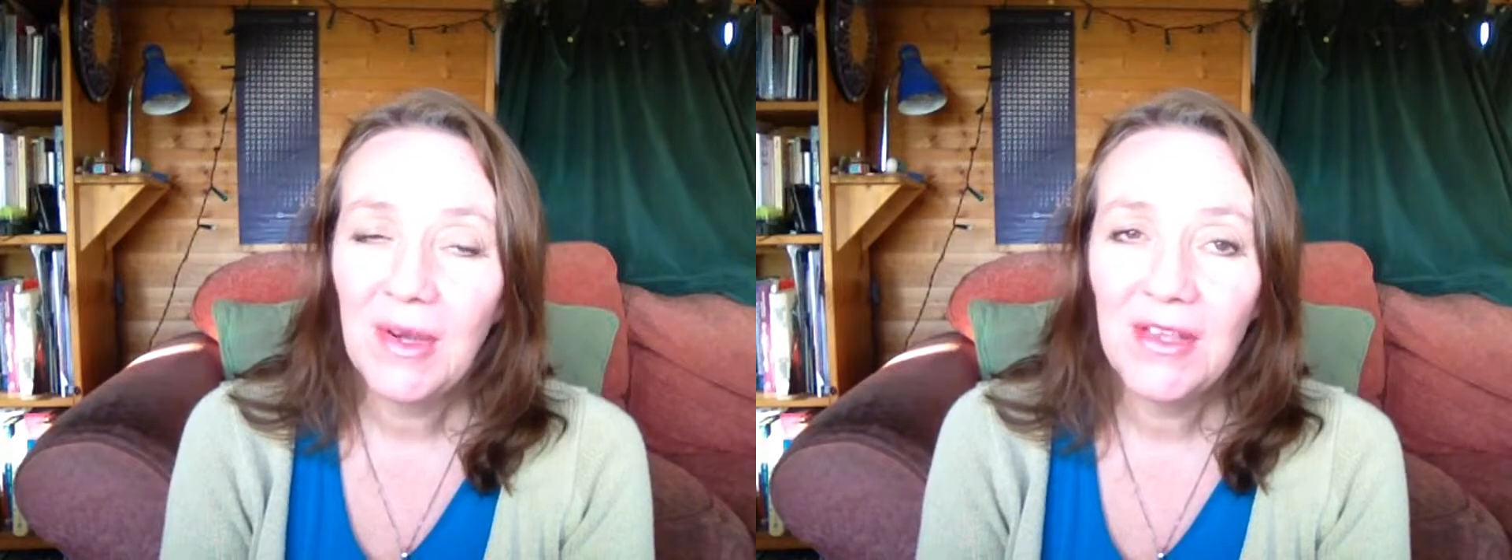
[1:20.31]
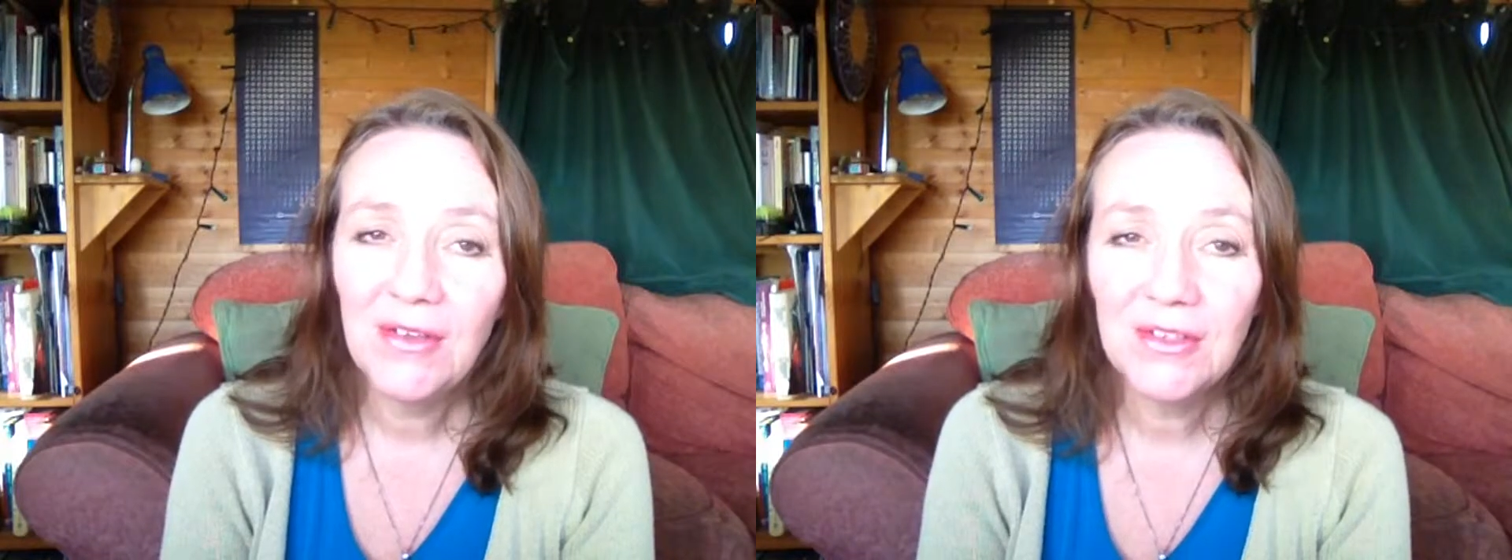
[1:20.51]

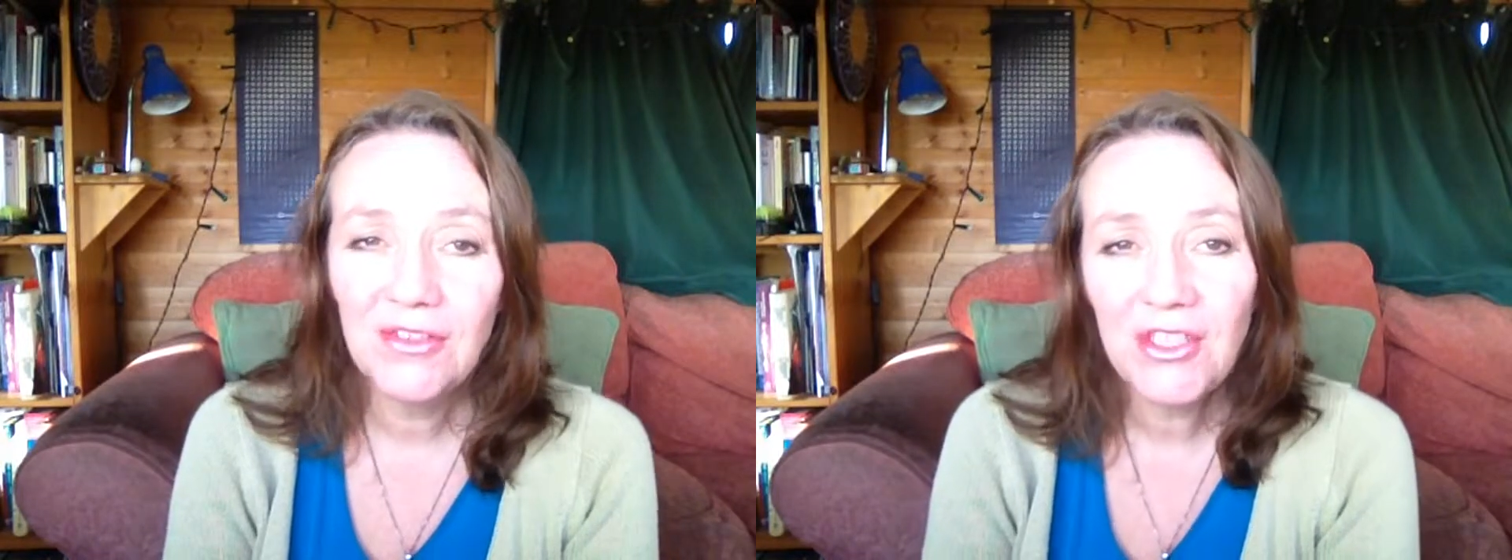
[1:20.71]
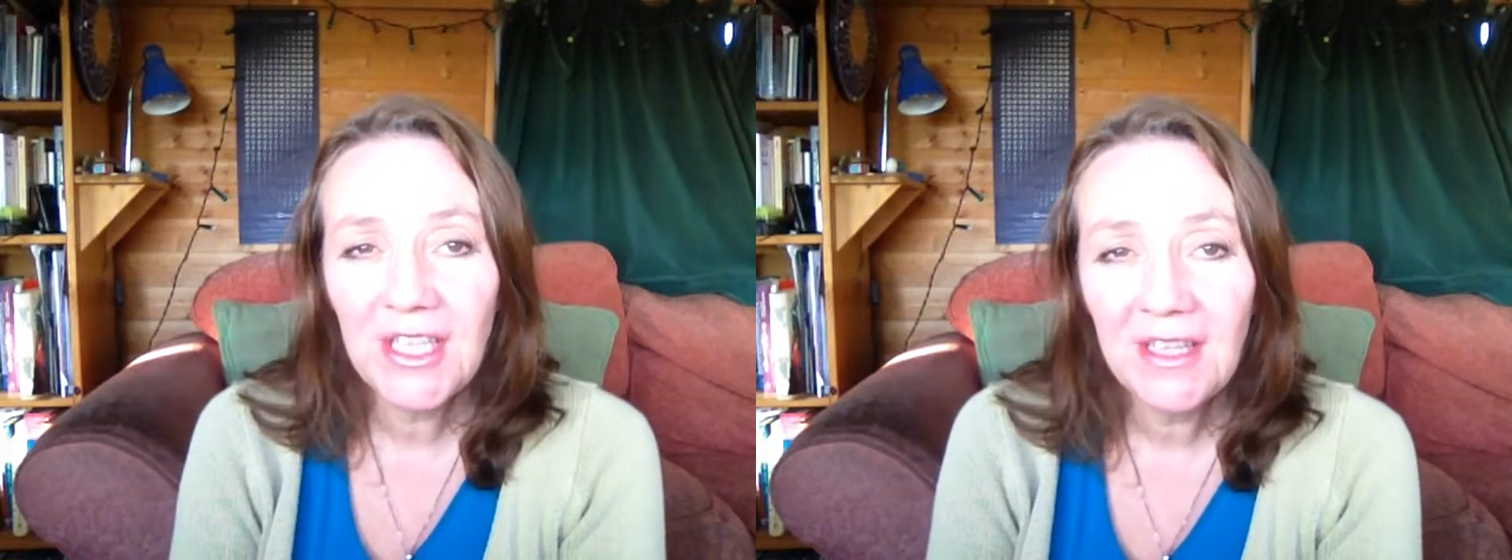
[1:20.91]
where you
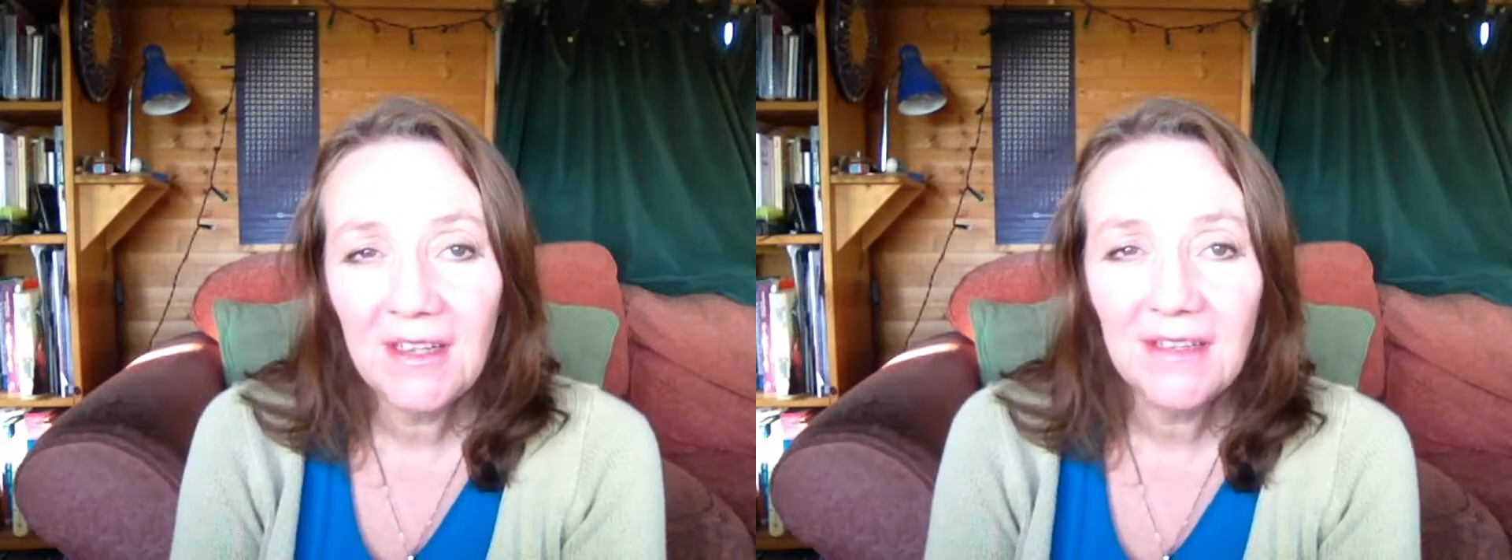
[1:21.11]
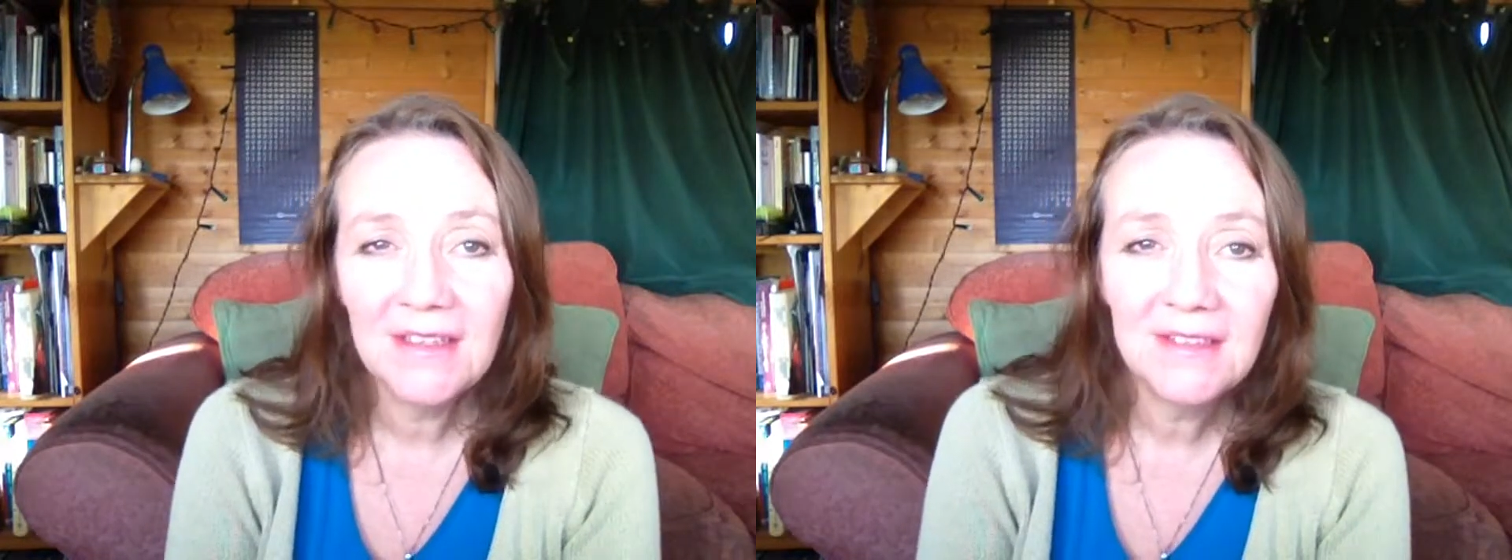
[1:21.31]
could
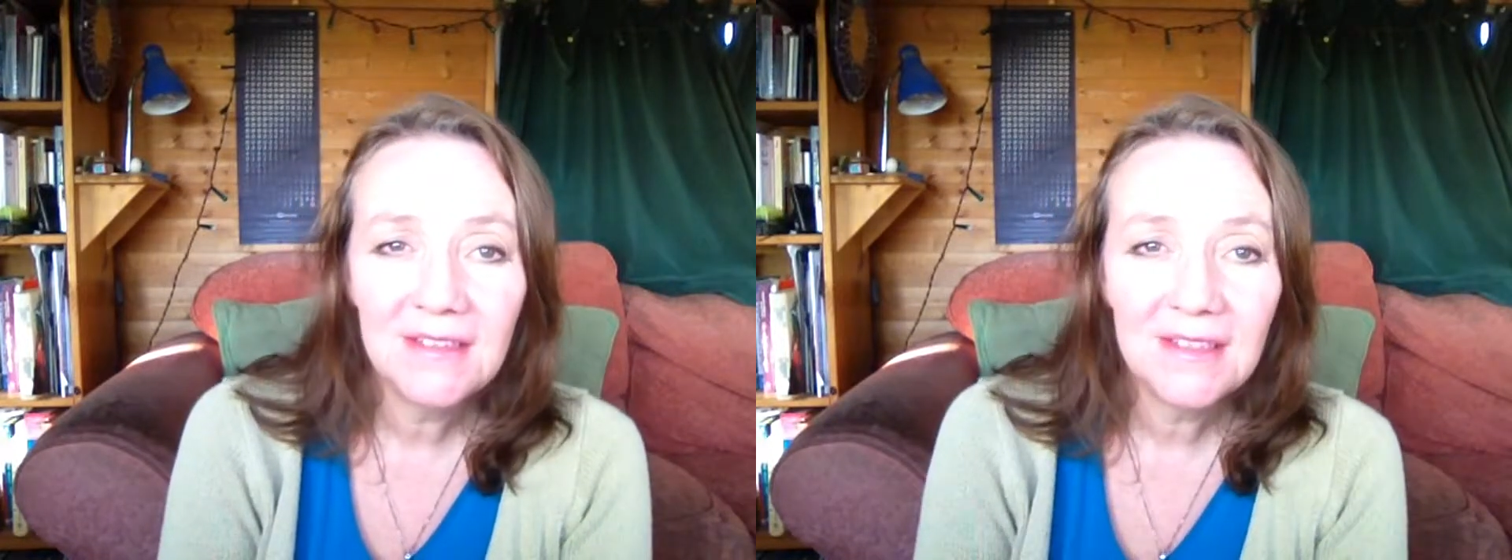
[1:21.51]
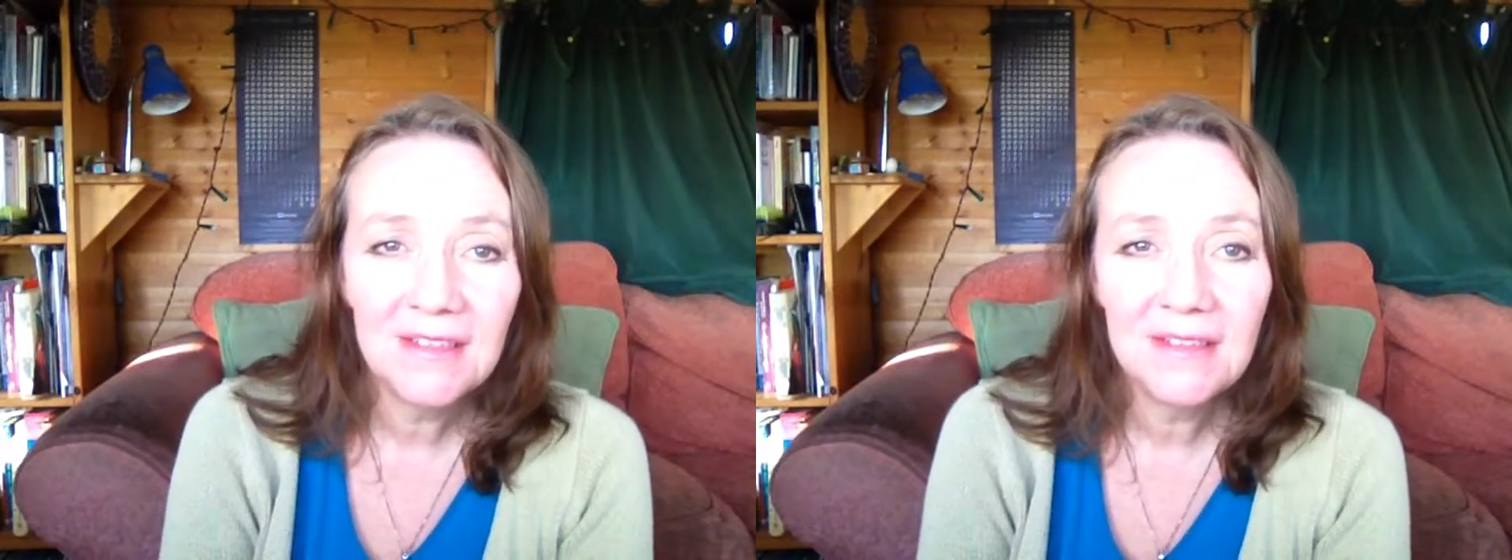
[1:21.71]
chill
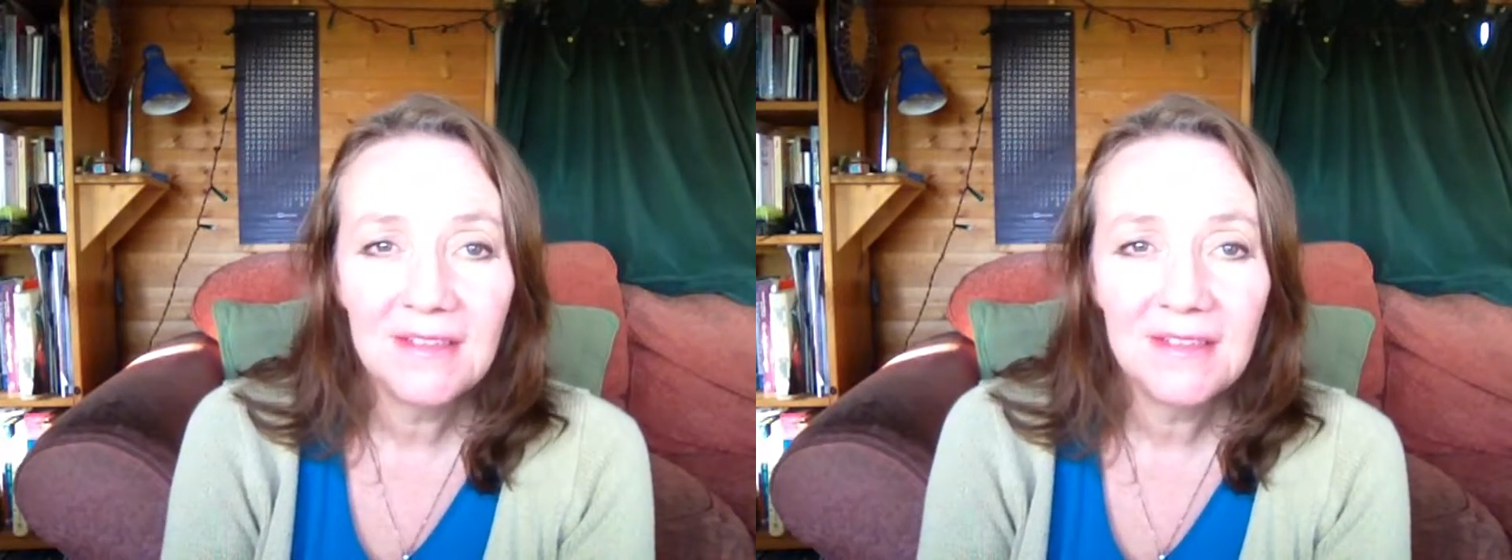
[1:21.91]
and